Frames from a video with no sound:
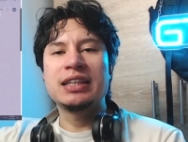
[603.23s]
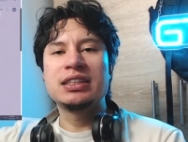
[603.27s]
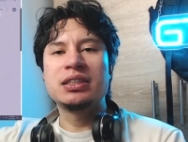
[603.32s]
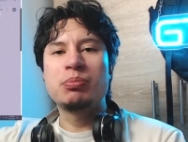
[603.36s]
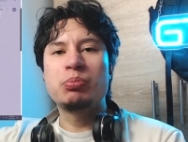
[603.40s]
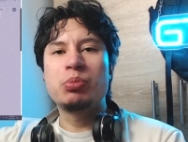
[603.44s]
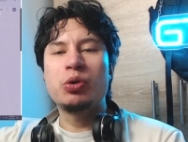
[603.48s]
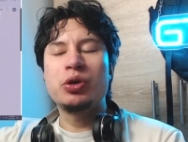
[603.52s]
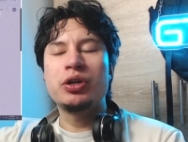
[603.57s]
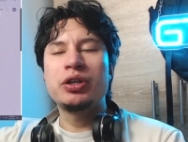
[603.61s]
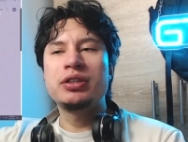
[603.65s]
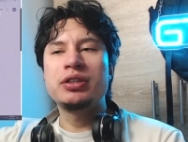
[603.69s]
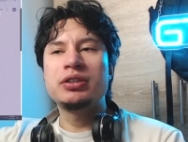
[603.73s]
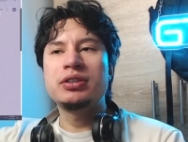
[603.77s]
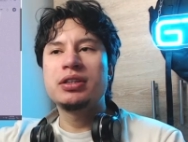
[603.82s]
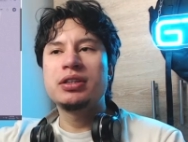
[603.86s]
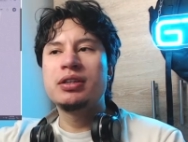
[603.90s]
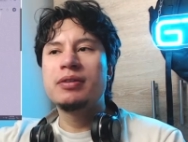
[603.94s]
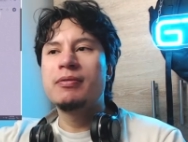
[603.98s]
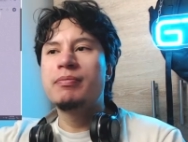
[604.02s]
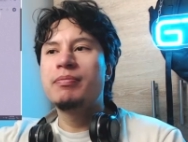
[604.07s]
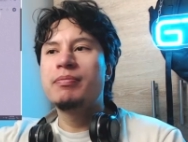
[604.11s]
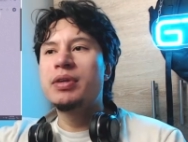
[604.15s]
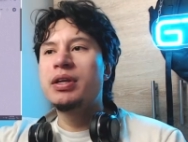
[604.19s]
a point.
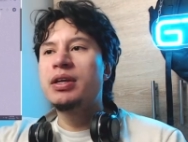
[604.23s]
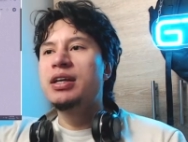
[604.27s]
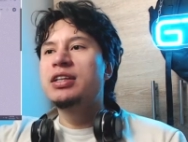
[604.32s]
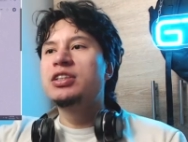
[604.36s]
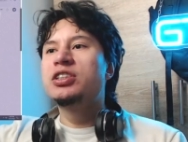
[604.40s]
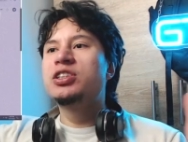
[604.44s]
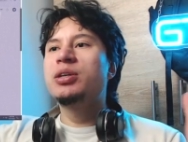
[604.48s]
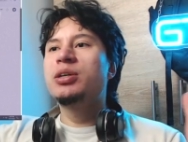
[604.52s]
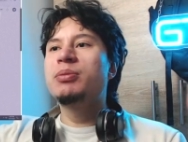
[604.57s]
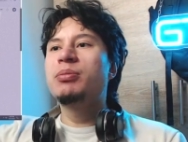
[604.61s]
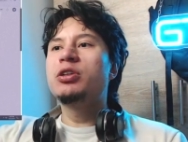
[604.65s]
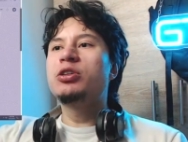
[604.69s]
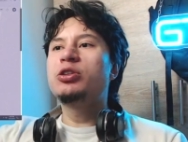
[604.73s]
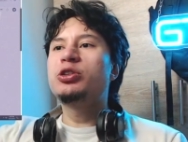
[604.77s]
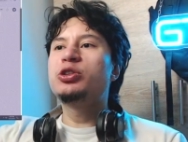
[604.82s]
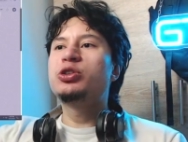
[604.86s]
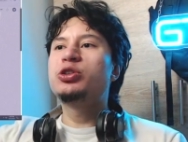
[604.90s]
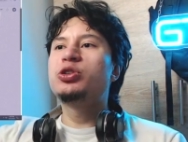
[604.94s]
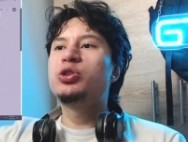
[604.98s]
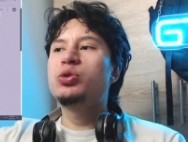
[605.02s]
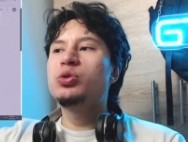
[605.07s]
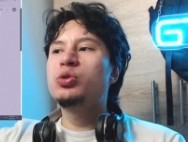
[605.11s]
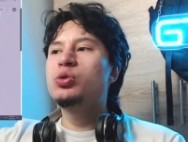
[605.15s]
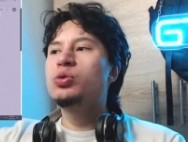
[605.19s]
Similar
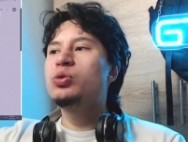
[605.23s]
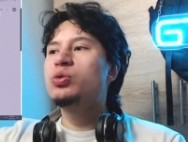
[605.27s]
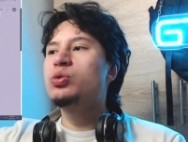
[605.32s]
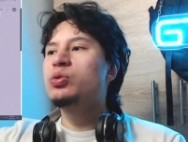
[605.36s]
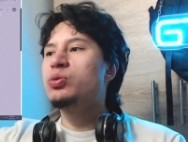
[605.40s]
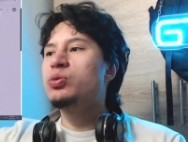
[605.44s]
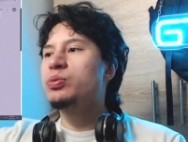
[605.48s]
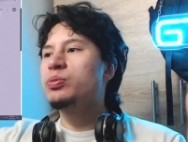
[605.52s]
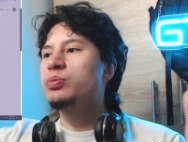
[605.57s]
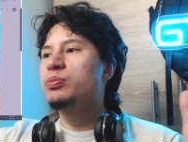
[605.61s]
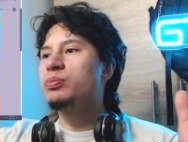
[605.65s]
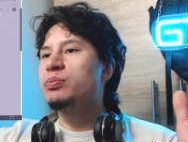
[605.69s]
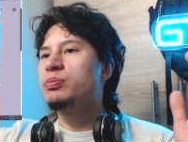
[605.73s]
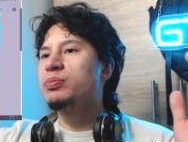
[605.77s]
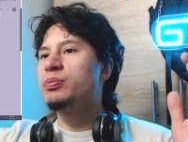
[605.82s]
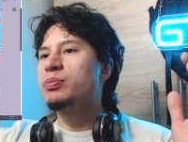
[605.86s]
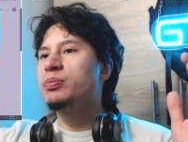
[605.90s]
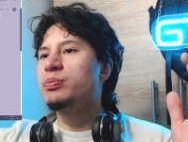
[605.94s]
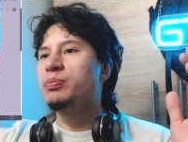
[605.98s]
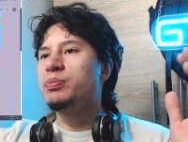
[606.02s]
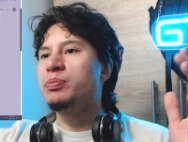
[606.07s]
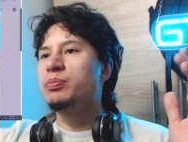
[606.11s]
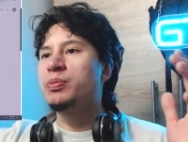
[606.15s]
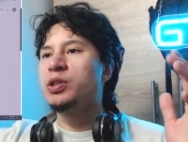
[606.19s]
to,
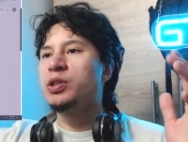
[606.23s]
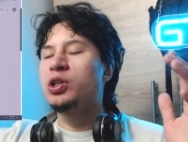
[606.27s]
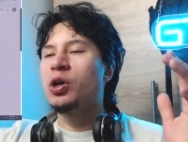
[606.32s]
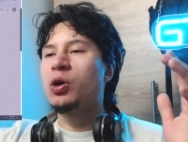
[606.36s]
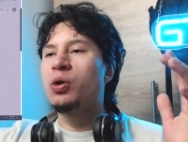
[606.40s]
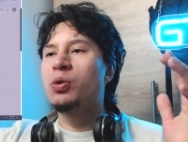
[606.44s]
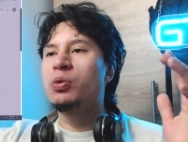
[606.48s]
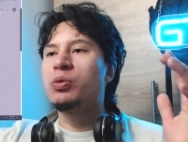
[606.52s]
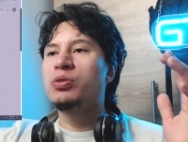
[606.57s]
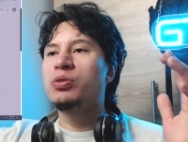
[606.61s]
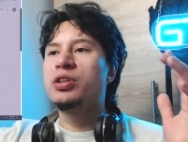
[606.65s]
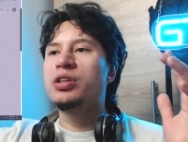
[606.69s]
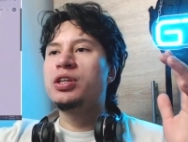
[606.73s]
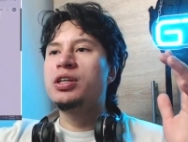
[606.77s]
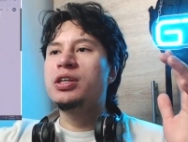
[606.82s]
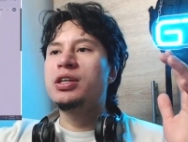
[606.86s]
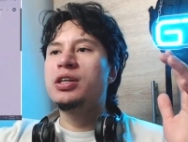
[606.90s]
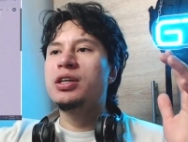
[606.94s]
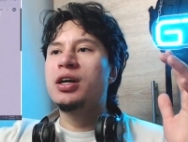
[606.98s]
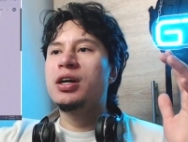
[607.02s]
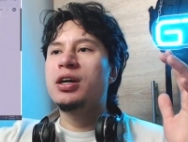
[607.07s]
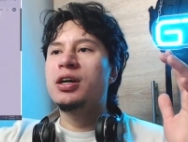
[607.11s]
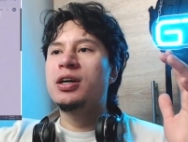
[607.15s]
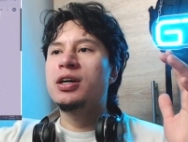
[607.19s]
you know, the
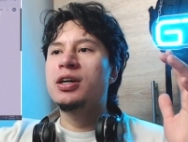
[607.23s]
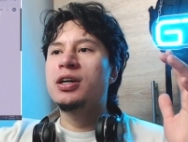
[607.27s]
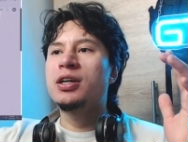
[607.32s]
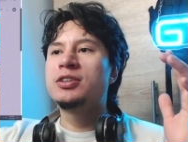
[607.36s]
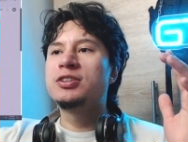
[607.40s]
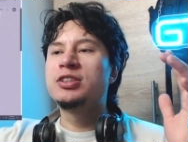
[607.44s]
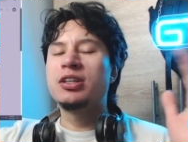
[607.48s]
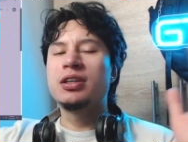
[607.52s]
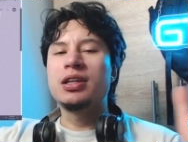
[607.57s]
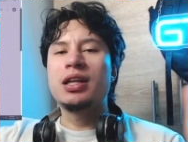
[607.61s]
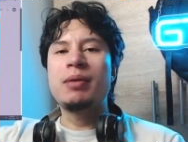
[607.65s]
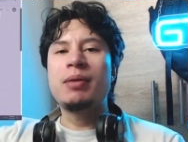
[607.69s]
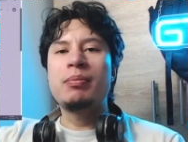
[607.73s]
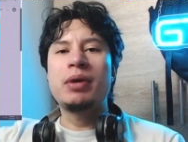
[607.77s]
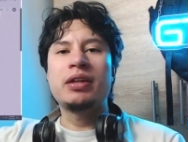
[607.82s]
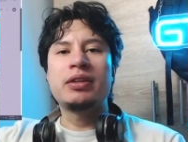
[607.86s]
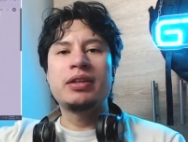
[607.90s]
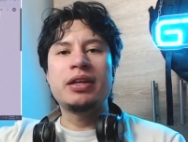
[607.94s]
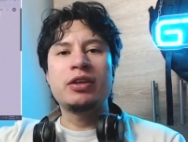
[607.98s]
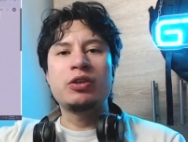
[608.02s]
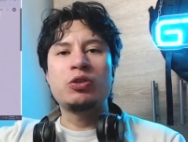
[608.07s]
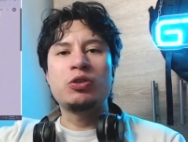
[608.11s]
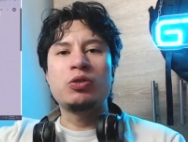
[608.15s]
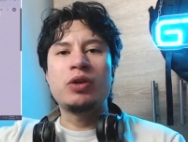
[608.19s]
uh, dilemma
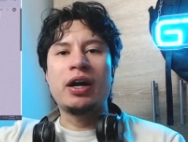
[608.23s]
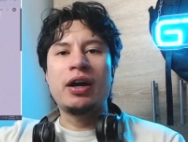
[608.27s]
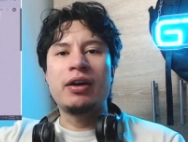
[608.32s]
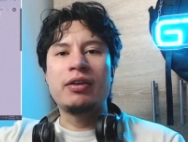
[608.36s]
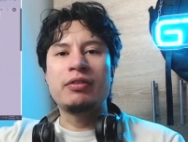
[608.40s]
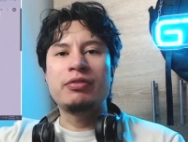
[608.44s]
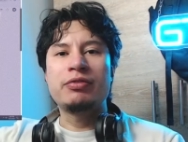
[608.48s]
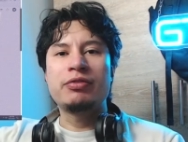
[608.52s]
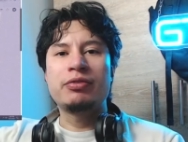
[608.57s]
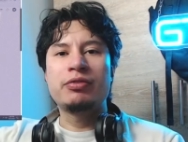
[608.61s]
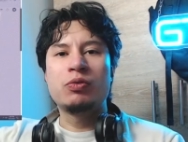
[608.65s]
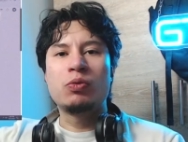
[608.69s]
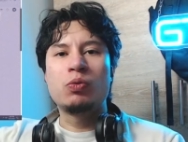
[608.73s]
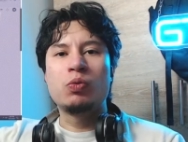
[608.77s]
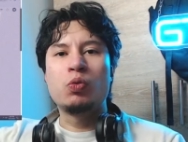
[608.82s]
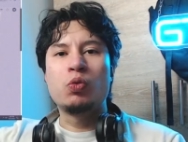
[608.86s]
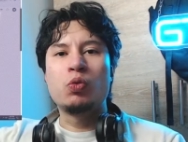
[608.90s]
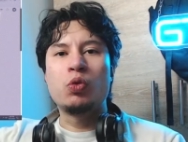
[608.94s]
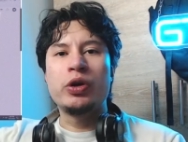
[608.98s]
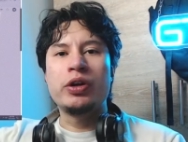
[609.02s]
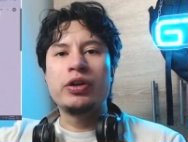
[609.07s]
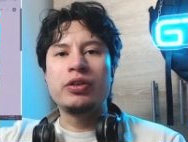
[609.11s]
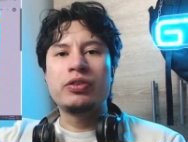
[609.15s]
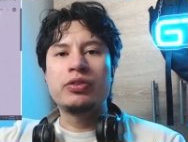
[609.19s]
that you have
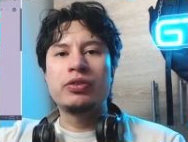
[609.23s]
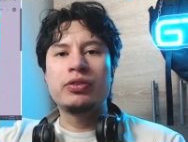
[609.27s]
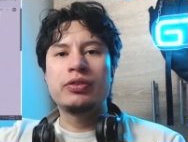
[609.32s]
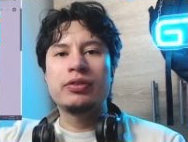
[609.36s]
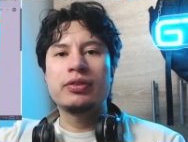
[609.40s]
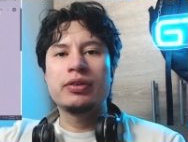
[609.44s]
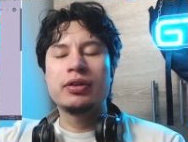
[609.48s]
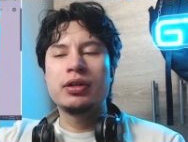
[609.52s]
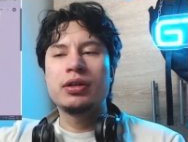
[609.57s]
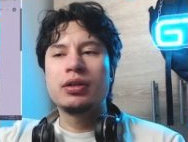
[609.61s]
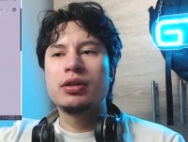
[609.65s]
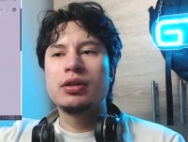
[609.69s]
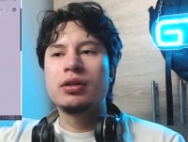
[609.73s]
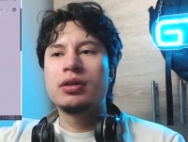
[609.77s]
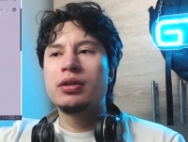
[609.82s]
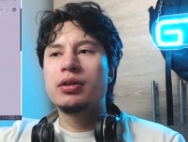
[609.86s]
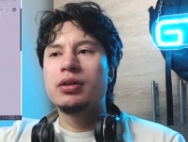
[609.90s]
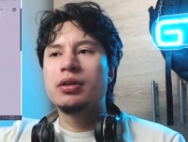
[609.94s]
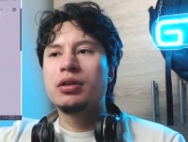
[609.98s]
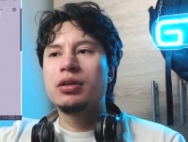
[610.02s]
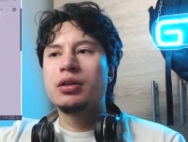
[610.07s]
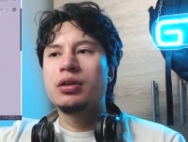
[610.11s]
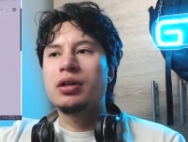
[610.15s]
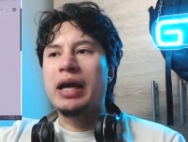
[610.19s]
with
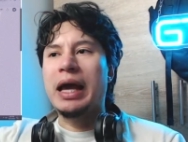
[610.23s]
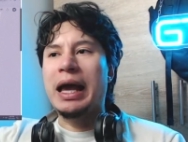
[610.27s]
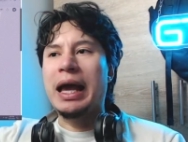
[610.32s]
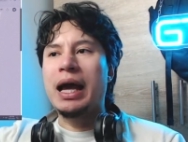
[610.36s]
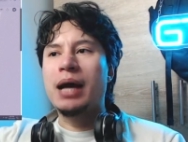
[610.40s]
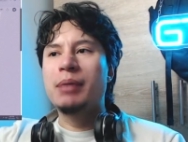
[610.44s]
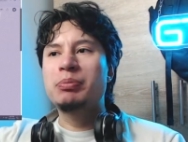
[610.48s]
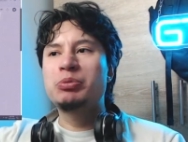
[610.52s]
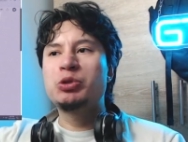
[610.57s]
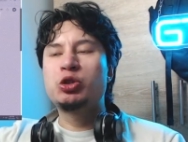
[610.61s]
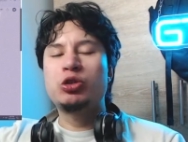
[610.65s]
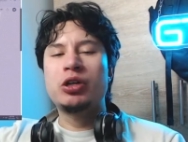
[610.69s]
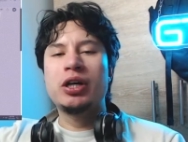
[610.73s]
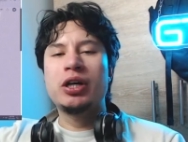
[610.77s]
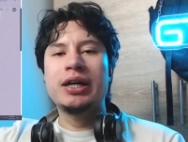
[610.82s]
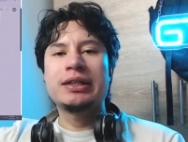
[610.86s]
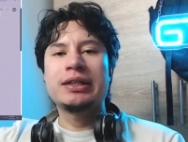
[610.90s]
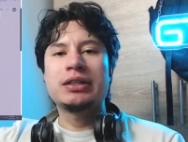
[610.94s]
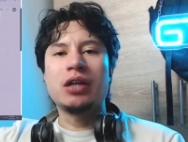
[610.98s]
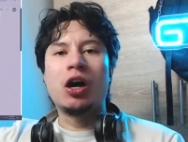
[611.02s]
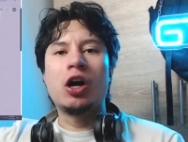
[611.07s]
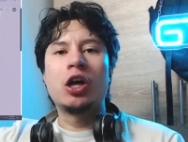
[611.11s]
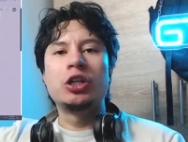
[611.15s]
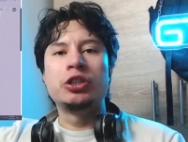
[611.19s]
abstract
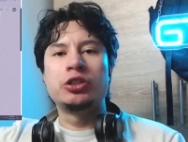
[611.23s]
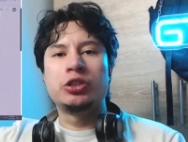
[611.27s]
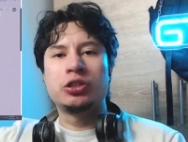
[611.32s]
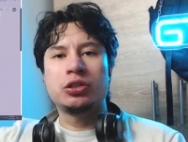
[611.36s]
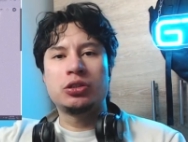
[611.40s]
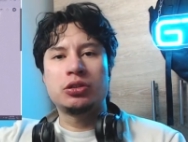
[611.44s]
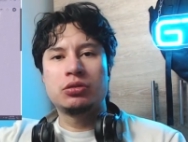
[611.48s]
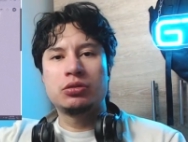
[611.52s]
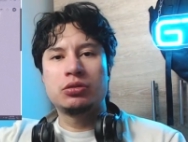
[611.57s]
art